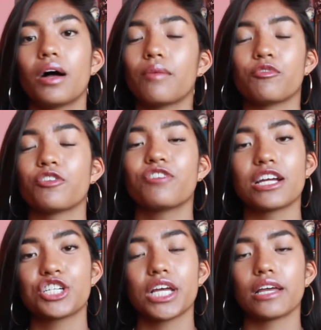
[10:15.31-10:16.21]

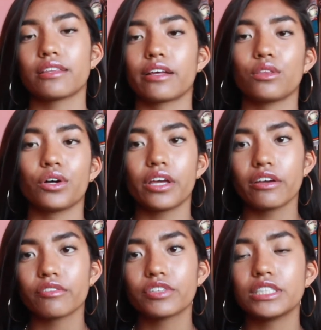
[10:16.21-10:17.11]
refreshing and like
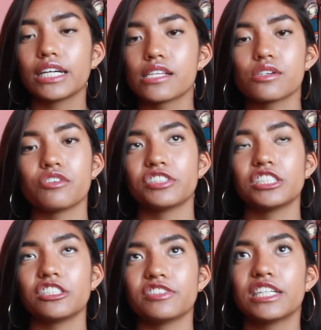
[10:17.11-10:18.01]
looking for tickets over
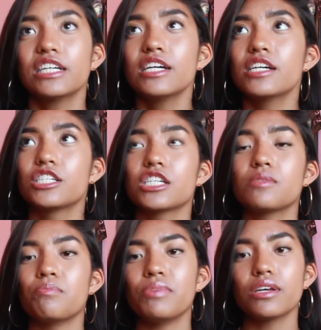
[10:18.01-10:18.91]
and over,
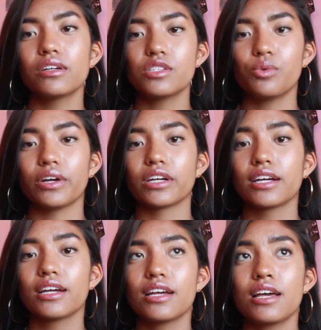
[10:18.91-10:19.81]
just be on
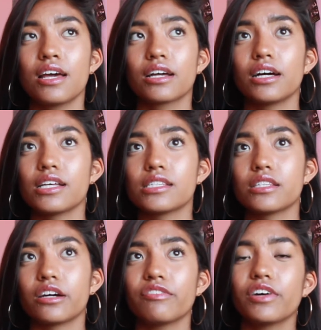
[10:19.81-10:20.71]
Twitter, because
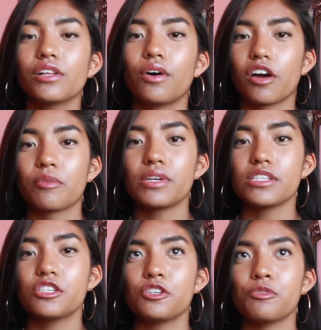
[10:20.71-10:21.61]
there are fellow
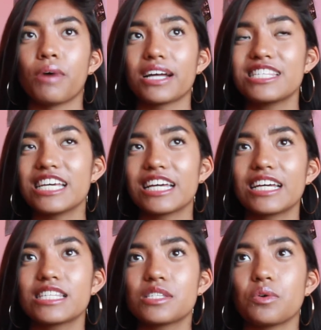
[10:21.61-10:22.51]
armies who buy
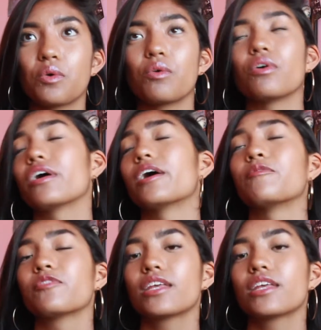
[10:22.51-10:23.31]
tickets or